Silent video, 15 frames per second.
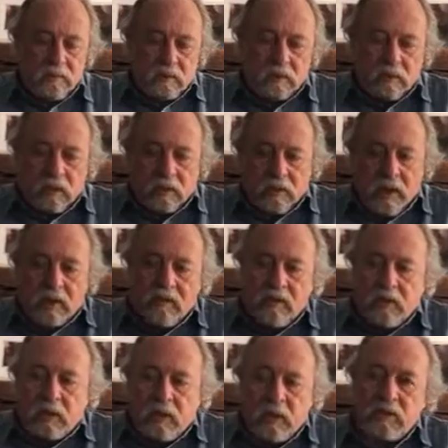A lot of
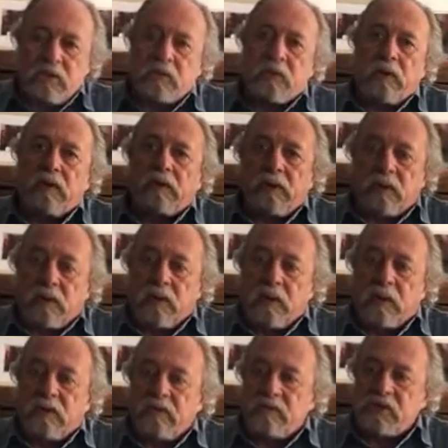the construct and a
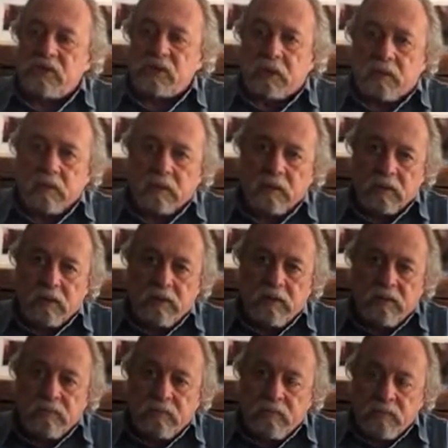lot of the
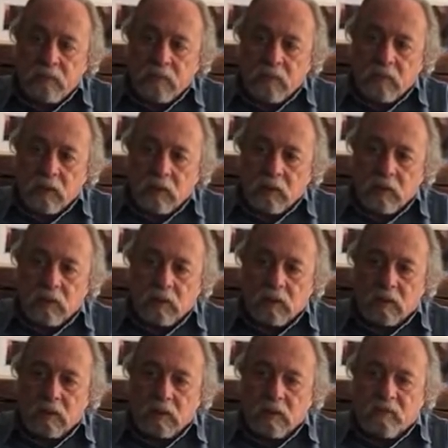subtlety
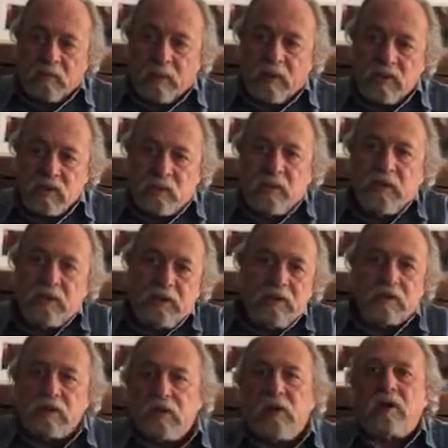of my
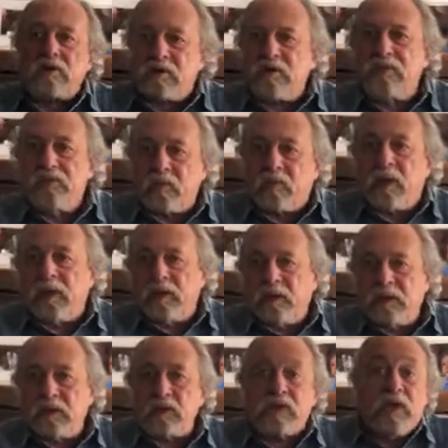speaking is lost in the
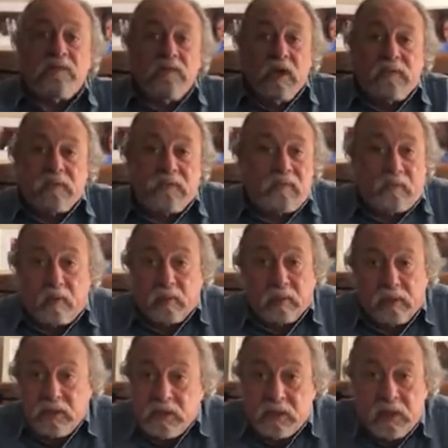writing, because I've never
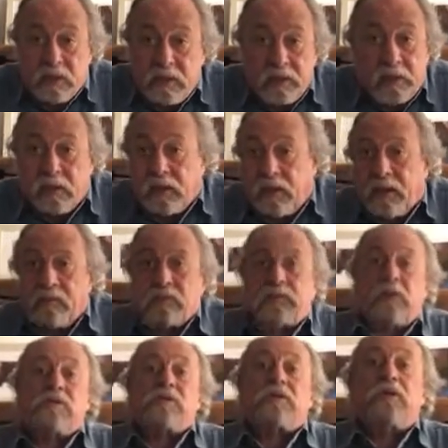formally studied any
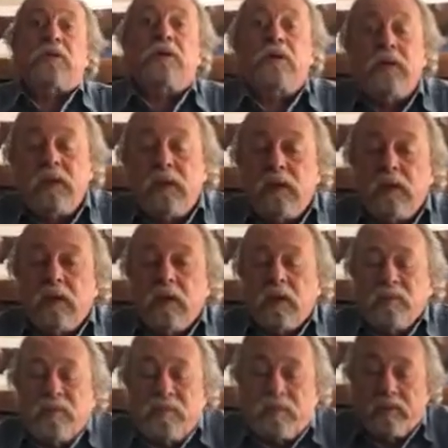language.
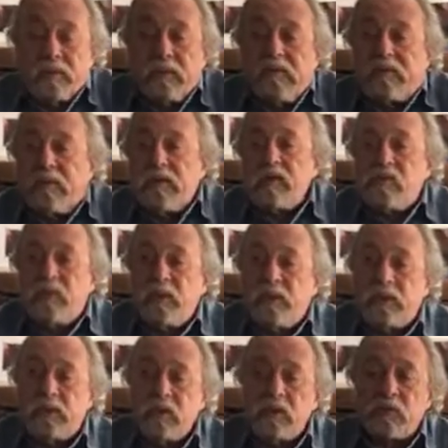I'm a fluent French
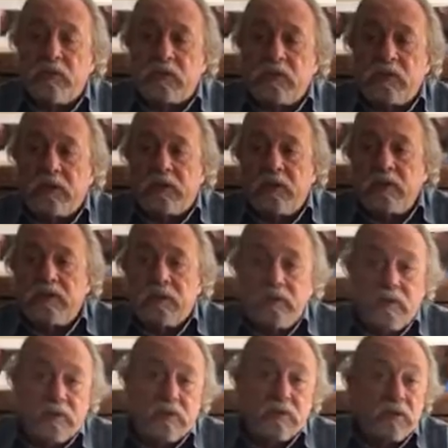speaker who studied 2
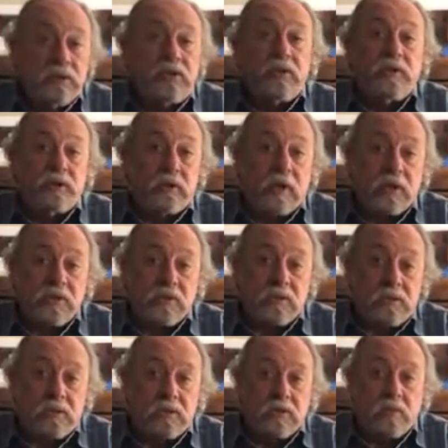years in junior high
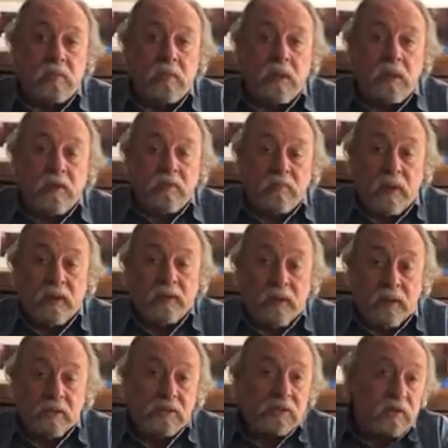school. So my
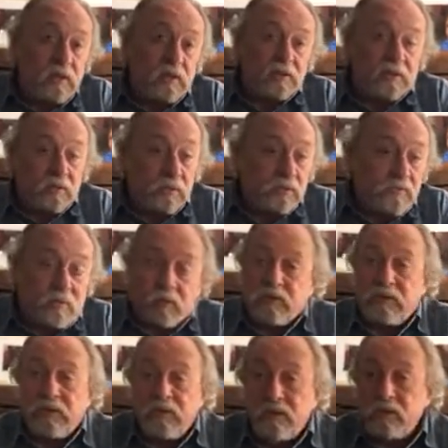last class was
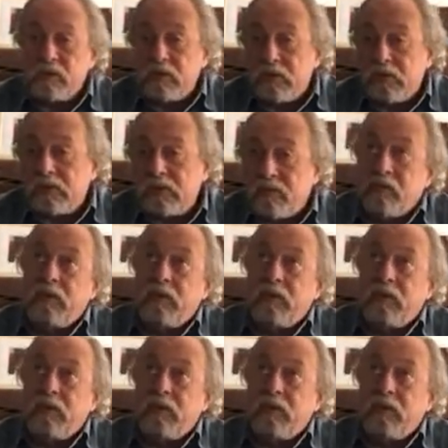14 years ago.